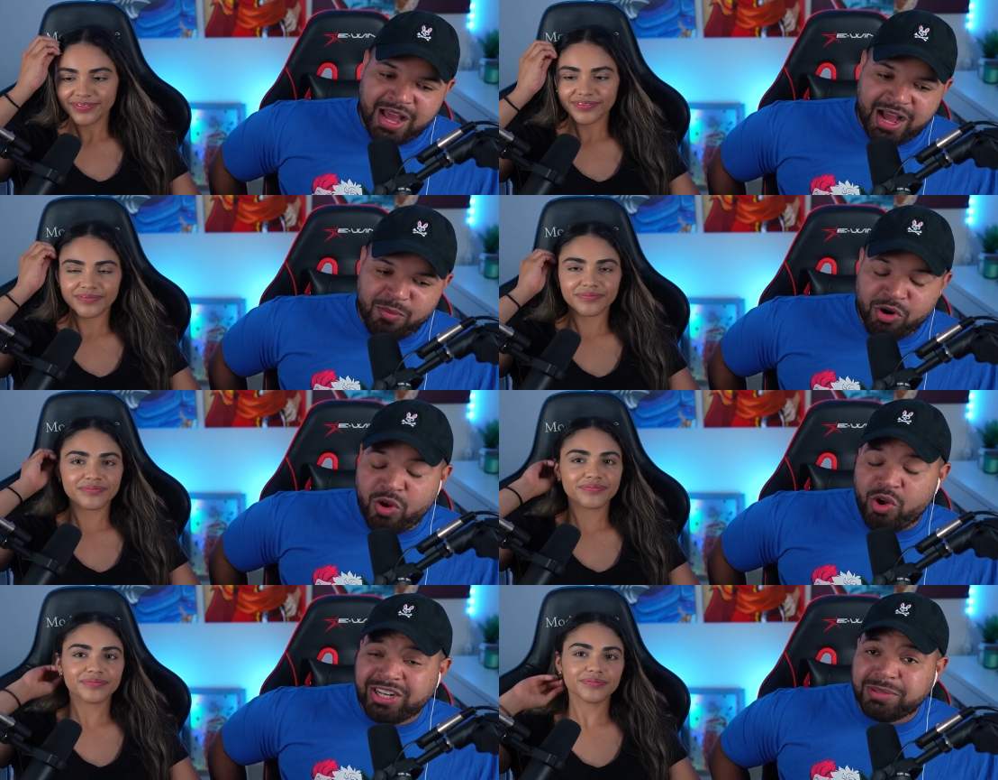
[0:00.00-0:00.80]
Speaker 1: um, we're
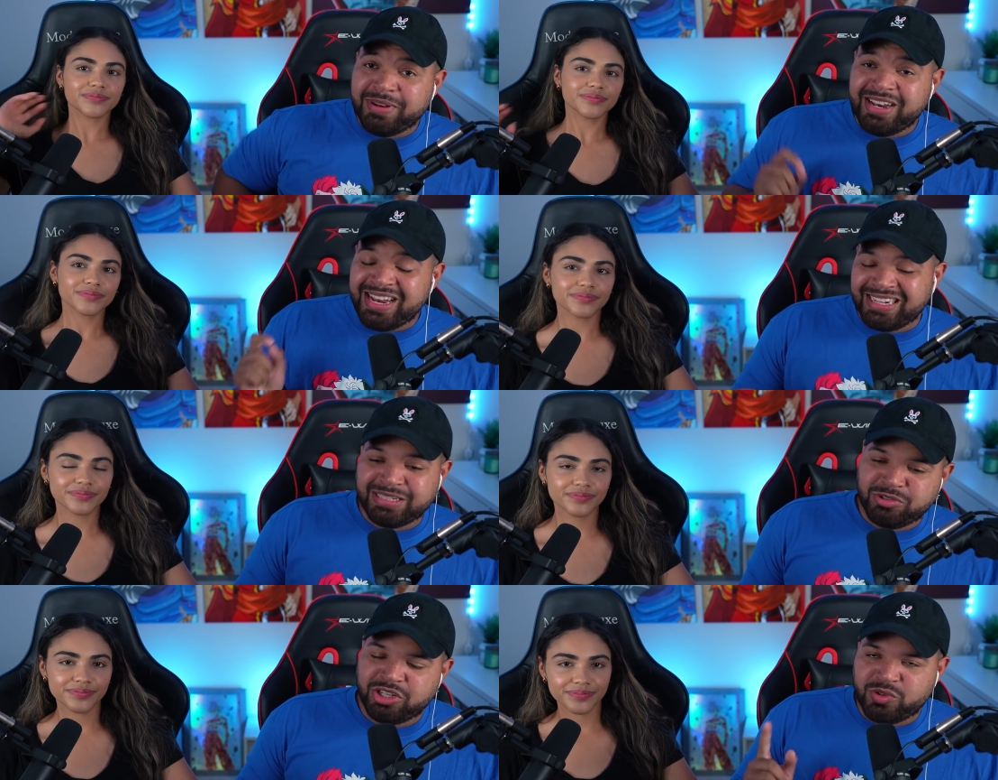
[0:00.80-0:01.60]
gonna go ahead and jump into the
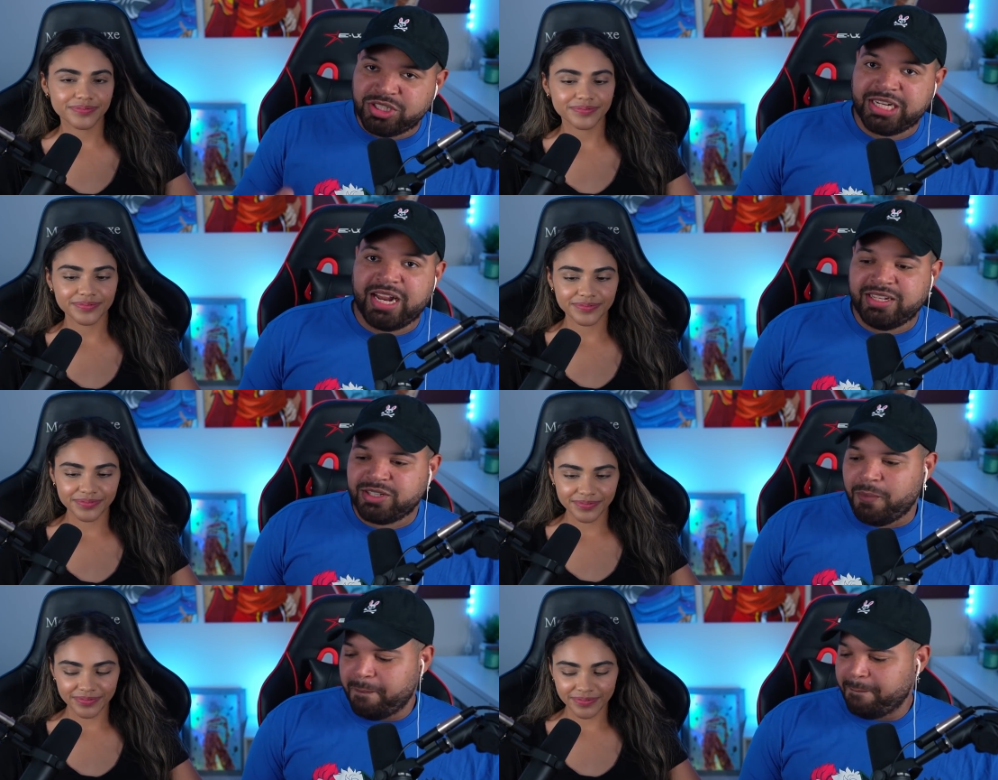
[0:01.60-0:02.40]
next episode. Let's go and check it out. Let's go.